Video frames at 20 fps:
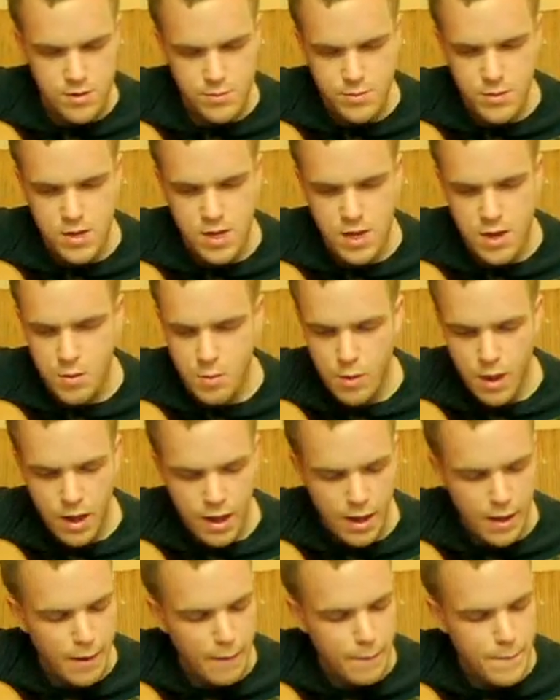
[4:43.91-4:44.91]
It's up to you,
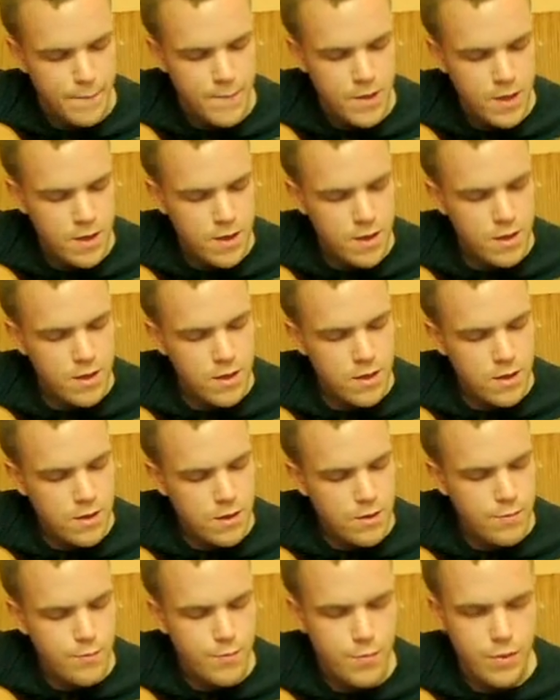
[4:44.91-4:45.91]
but
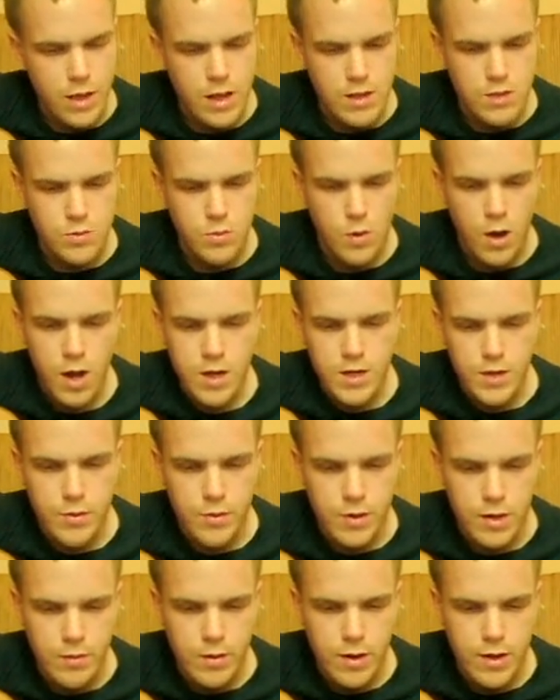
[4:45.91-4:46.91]
that's what I
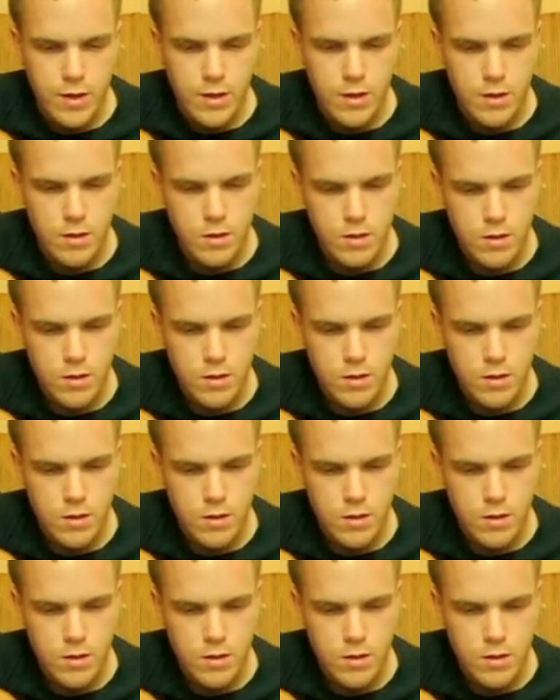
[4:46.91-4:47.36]
do anyway.